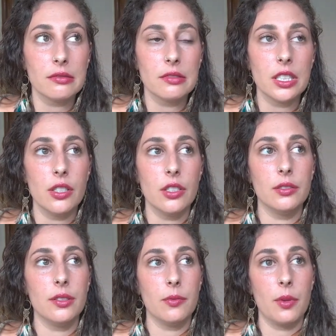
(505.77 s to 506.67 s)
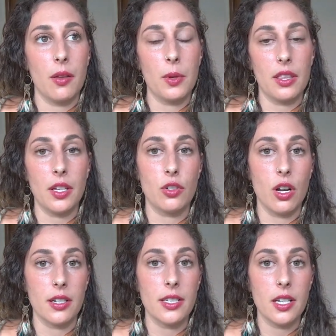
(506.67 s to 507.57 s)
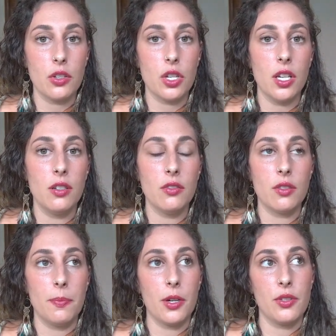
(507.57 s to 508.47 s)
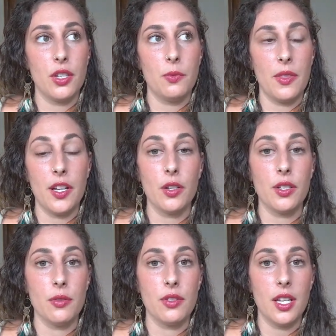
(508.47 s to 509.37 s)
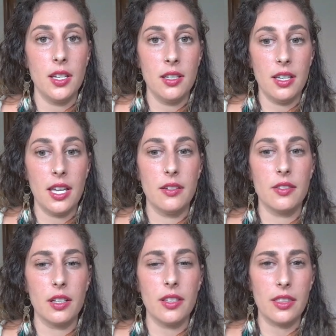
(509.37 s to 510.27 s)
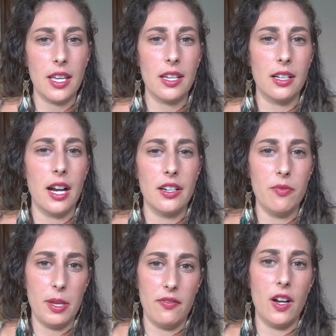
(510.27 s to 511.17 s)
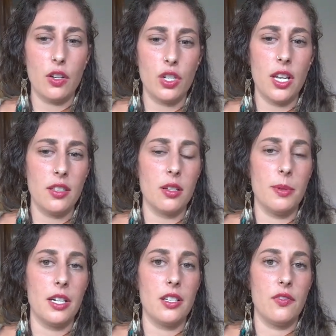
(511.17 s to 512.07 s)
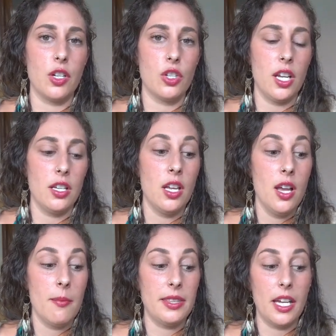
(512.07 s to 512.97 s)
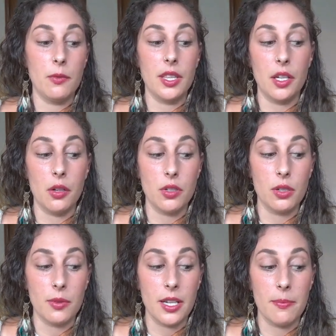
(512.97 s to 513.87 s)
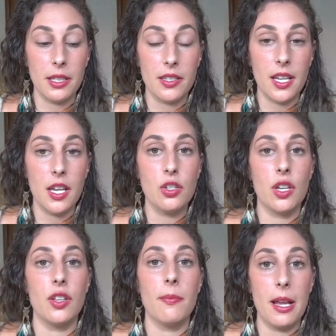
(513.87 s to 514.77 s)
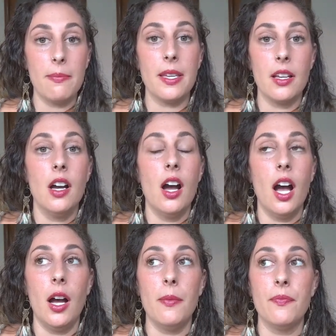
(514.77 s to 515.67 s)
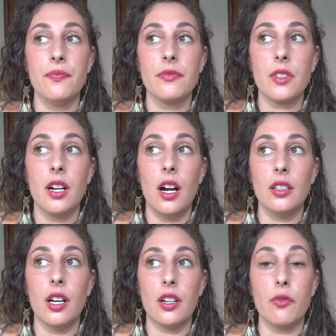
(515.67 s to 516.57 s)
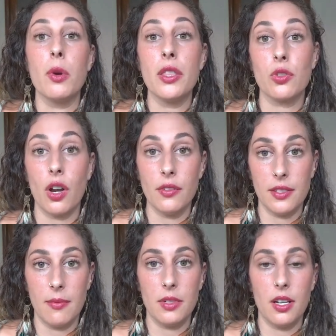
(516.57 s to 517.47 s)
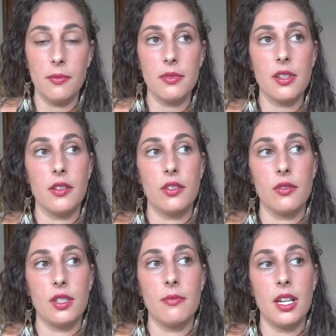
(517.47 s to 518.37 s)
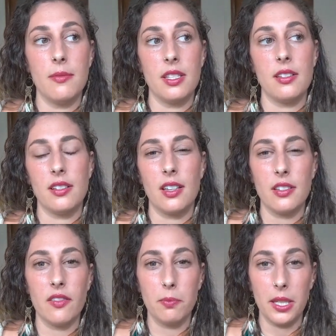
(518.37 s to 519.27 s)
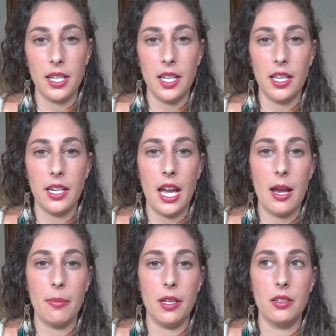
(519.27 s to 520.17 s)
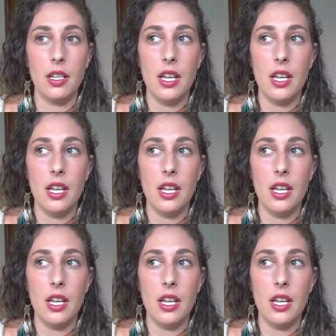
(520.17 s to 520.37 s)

with like drug addiction, the person, when they're using, they can kind of be functioning, their body's functioning, but then when they go into rehabilitation, there might be a lot of withdrawal symptoms. And so sometimes this excessive bleeding can happen